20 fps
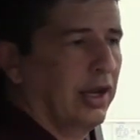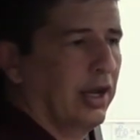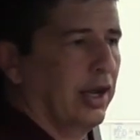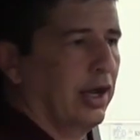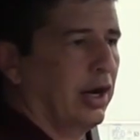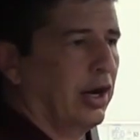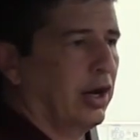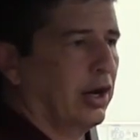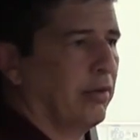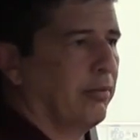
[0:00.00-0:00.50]

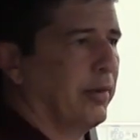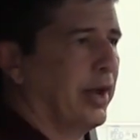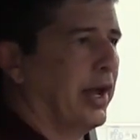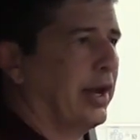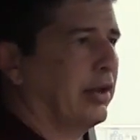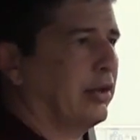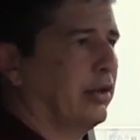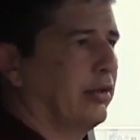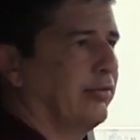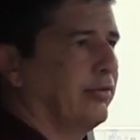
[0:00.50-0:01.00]
and
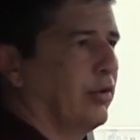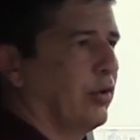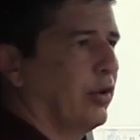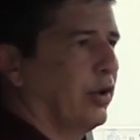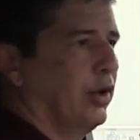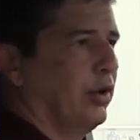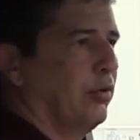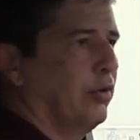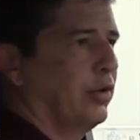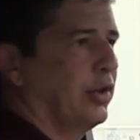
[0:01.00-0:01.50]
automatically
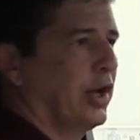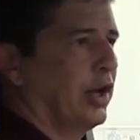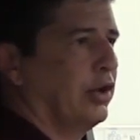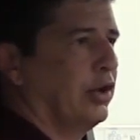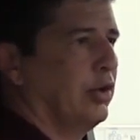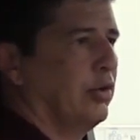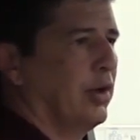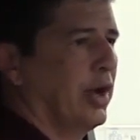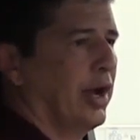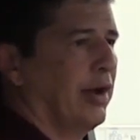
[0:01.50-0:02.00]
for you
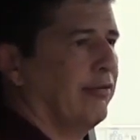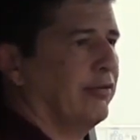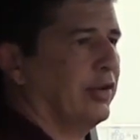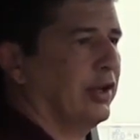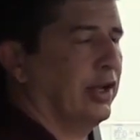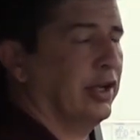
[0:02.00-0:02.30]
without you having